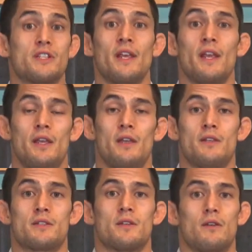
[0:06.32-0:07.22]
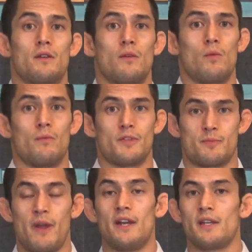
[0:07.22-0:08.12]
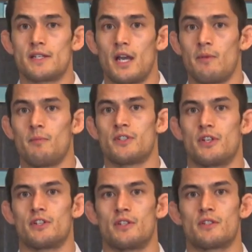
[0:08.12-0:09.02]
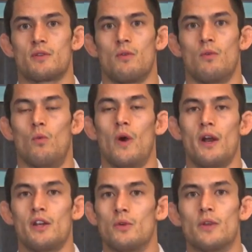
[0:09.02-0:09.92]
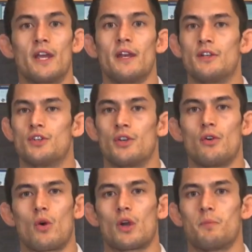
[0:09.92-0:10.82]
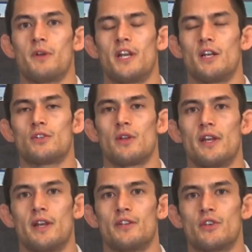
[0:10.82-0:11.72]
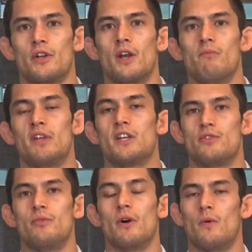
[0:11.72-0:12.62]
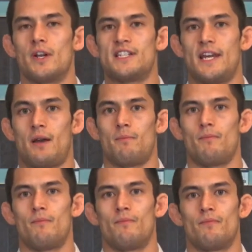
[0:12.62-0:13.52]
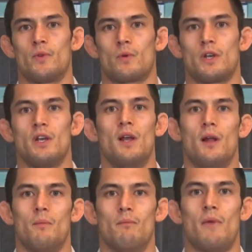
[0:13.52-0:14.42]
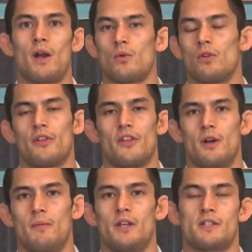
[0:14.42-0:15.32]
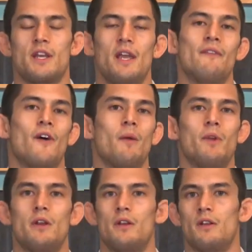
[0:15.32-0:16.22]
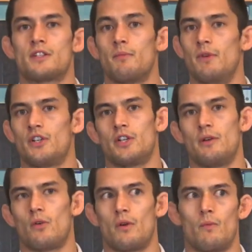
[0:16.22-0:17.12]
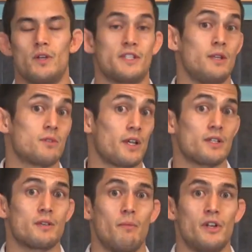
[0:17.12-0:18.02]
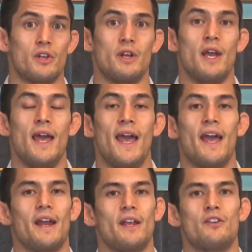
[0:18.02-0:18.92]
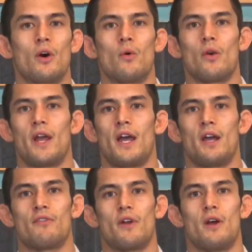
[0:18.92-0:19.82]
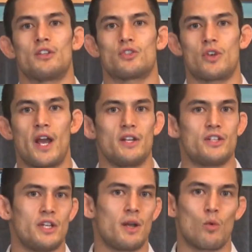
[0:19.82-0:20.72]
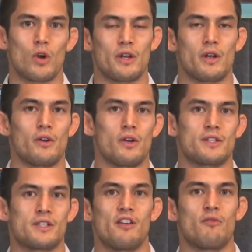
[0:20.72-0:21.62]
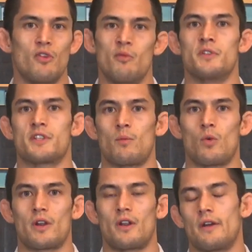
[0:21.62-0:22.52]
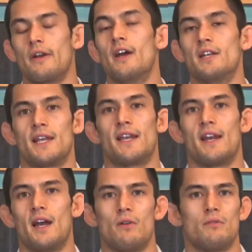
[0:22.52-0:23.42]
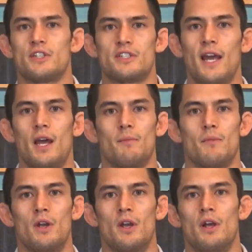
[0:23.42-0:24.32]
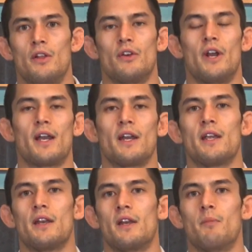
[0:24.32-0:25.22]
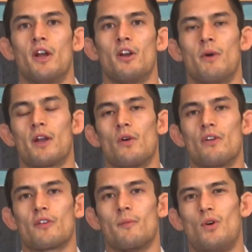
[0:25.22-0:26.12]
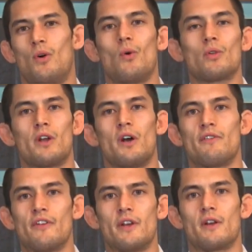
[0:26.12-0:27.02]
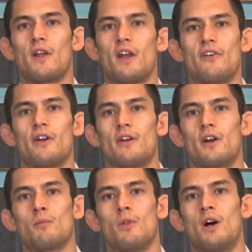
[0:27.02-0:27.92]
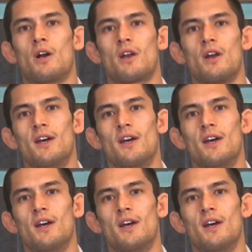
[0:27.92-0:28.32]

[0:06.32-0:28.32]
thing is spending time in positions where you get injured or could potentially get injured because you don't want to tap, okay? My rule of thumb is if I'm in a submission or what seems like a submission and I don't have a strategy I'm working on or a set of movements I'm working on to get out, just tap. You're not going to get any better by going from holding on for dear life on an arm lock,